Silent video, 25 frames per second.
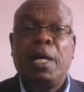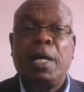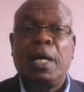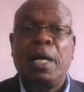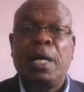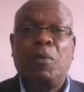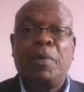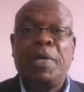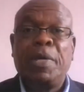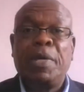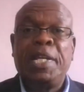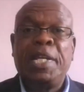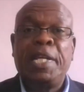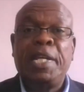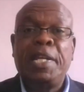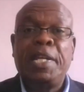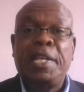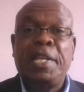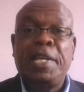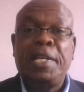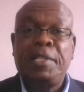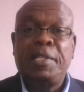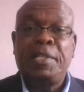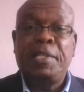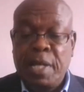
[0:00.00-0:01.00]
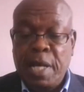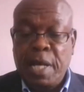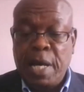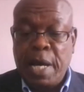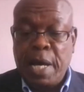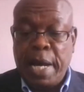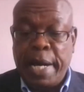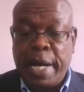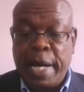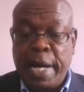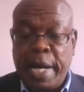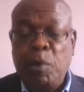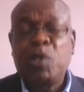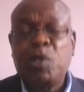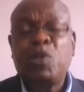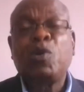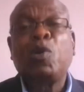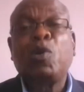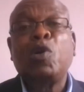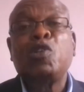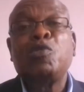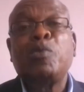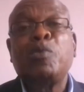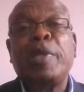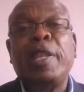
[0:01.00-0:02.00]
We need this. And I want to
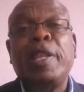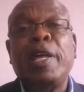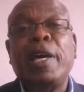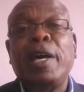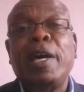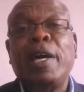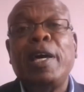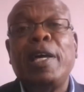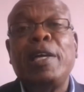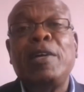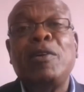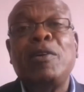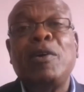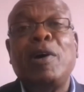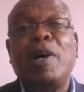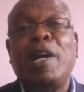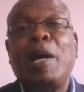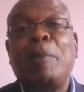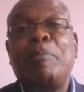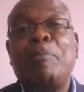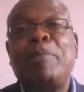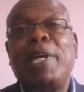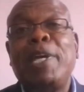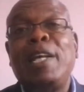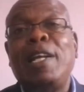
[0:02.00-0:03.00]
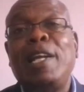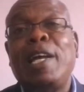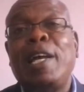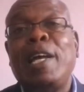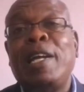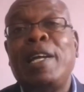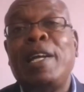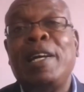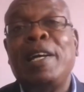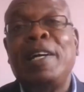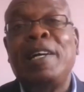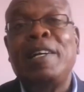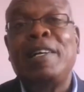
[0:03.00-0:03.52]
close with you know, an appeal and